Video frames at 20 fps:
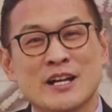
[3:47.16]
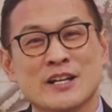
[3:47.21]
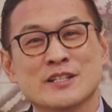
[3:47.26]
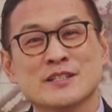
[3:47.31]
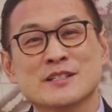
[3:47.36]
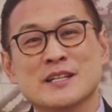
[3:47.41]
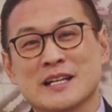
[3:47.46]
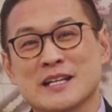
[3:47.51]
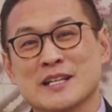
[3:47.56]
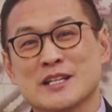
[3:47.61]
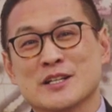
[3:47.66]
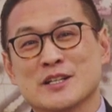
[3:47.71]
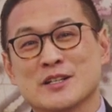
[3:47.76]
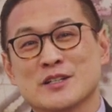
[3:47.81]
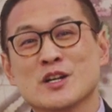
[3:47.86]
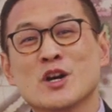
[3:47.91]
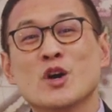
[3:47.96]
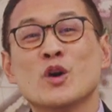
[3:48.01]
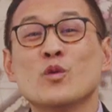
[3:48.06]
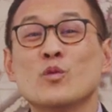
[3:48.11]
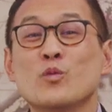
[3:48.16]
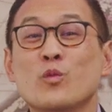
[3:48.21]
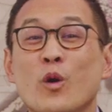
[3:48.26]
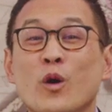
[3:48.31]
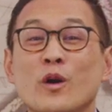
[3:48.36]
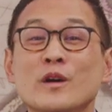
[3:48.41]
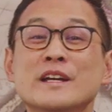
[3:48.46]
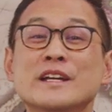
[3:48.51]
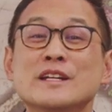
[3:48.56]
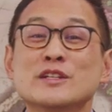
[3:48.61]
Second,
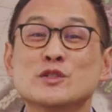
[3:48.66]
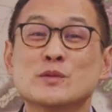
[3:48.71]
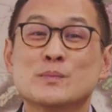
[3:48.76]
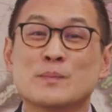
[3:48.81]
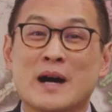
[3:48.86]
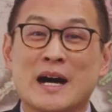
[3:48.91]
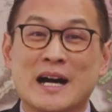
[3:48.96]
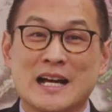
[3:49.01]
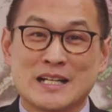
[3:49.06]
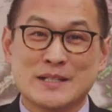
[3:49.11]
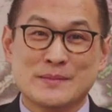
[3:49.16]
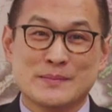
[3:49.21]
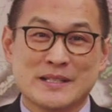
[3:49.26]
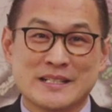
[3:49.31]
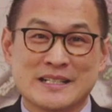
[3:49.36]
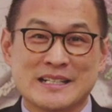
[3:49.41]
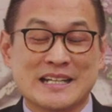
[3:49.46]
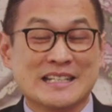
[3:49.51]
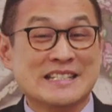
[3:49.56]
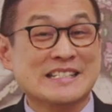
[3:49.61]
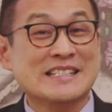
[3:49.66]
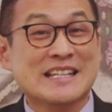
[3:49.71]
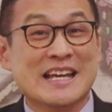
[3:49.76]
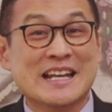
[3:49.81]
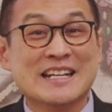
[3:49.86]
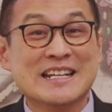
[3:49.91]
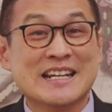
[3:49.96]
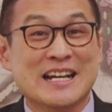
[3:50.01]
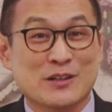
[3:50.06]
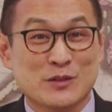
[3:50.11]
walking to Parliament and
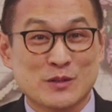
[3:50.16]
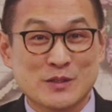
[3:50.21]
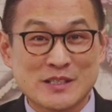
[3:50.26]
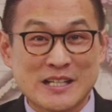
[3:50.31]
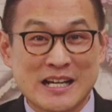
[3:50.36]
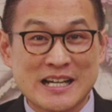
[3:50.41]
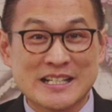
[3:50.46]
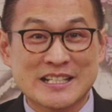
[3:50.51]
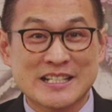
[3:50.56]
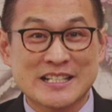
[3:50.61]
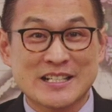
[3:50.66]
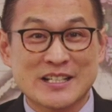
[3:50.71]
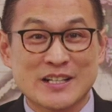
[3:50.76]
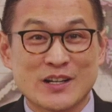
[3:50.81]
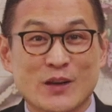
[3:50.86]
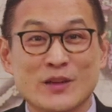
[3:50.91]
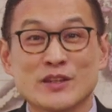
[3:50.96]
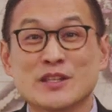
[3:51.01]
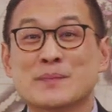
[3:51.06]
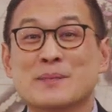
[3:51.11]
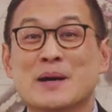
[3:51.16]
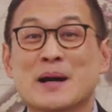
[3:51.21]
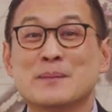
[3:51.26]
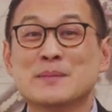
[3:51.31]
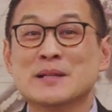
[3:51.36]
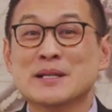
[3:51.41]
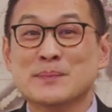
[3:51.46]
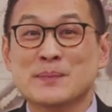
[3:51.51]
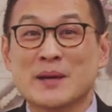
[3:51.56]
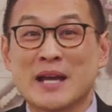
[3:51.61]
standing outside it on the
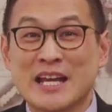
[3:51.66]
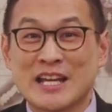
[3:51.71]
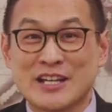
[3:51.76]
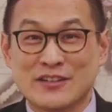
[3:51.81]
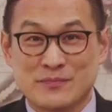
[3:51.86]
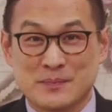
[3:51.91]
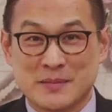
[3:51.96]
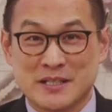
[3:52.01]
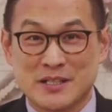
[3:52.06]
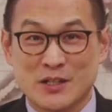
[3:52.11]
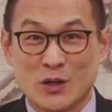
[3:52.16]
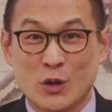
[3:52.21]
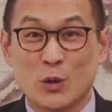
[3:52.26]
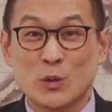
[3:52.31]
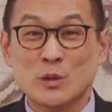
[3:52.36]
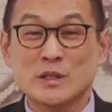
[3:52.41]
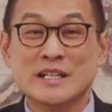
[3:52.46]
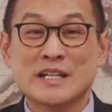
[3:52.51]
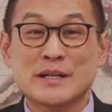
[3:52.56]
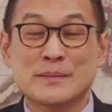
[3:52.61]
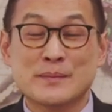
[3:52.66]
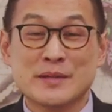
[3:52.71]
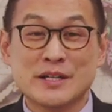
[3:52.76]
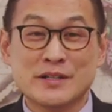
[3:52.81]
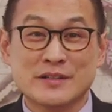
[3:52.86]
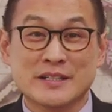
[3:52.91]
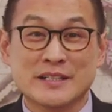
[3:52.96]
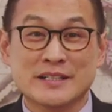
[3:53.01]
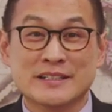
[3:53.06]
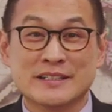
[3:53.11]
public pavement holding a
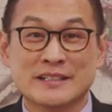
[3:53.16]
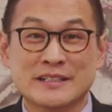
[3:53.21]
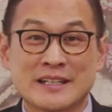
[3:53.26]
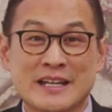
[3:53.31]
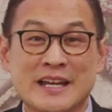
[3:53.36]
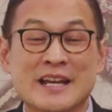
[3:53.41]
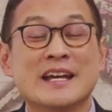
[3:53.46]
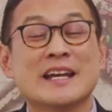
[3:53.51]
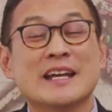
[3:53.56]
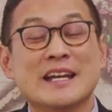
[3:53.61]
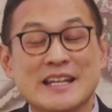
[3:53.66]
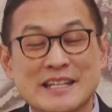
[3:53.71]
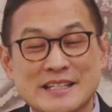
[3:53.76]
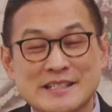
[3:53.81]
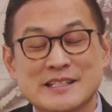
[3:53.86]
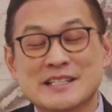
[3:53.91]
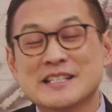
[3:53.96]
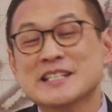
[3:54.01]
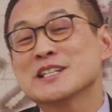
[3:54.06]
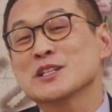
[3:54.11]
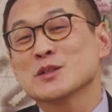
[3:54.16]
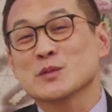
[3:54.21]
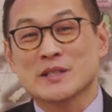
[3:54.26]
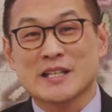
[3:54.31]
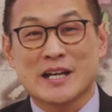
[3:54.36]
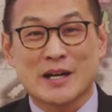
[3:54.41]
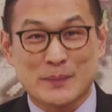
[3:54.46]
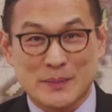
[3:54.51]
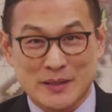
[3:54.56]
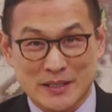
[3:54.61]
mirror is illegal
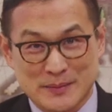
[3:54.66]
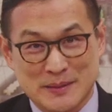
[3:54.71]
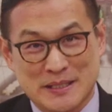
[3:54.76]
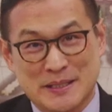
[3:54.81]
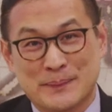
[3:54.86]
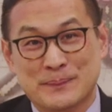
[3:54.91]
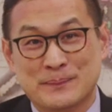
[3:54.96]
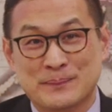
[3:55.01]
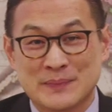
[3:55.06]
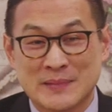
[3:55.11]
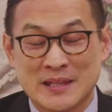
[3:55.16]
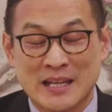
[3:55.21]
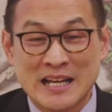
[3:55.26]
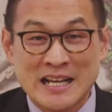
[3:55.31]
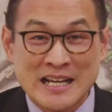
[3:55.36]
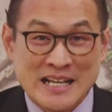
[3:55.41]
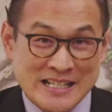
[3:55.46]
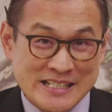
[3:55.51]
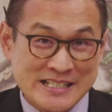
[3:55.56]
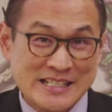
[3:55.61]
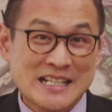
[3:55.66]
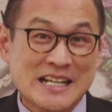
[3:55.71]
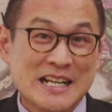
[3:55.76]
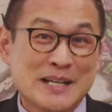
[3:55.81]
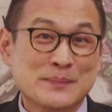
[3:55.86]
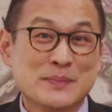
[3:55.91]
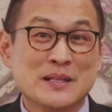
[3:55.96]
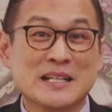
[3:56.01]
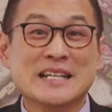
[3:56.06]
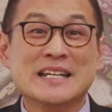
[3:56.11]
without a permit.
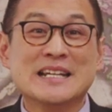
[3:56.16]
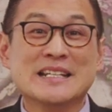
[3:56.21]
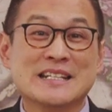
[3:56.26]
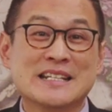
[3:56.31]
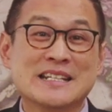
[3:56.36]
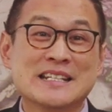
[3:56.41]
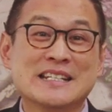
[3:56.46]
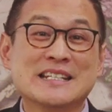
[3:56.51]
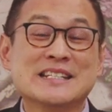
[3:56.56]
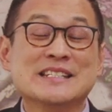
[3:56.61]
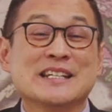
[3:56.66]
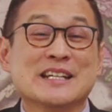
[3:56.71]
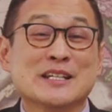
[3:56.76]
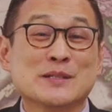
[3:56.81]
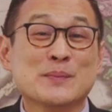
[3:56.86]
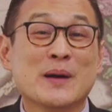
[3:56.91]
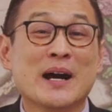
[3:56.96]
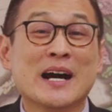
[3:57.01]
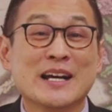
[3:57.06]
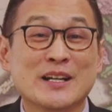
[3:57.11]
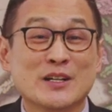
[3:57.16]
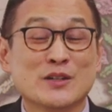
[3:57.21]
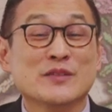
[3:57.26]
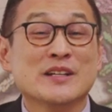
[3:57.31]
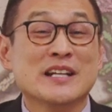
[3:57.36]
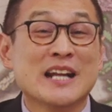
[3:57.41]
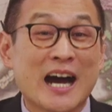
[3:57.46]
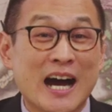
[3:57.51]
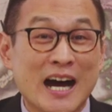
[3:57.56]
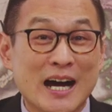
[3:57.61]
Seelan Palay did this as part of
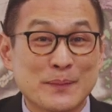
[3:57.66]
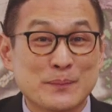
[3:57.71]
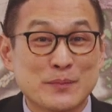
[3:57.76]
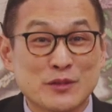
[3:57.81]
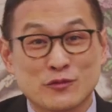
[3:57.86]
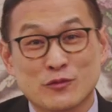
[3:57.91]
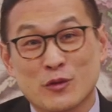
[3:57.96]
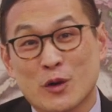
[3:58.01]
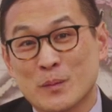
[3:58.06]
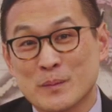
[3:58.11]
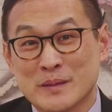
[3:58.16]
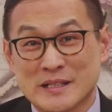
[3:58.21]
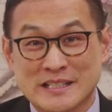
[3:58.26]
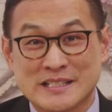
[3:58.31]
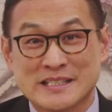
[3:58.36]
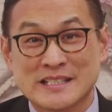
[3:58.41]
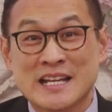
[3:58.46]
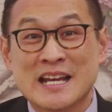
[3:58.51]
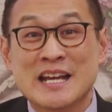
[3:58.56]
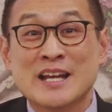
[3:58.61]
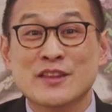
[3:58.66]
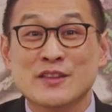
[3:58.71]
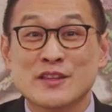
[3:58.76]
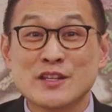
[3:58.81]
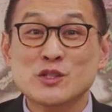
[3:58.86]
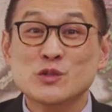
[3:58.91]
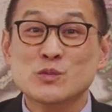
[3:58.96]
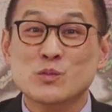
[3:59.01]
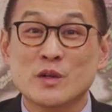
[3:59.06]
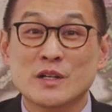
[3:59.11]
an art performance.
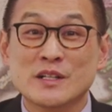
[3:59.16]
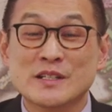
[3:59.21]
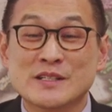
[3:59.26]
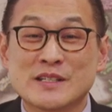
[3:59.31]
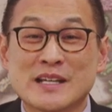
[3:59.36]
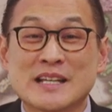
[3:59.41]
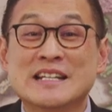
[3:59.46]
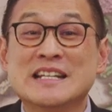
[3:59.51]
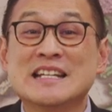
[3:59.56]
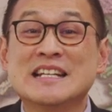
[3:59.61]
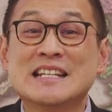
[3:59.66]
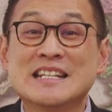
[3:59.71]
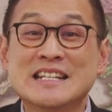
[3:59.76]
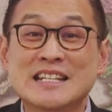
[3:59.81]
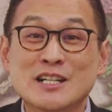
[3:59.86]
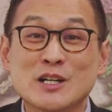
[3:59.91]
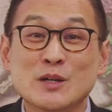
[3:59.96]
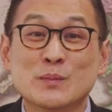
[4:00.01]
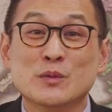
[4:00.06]
This was an illegal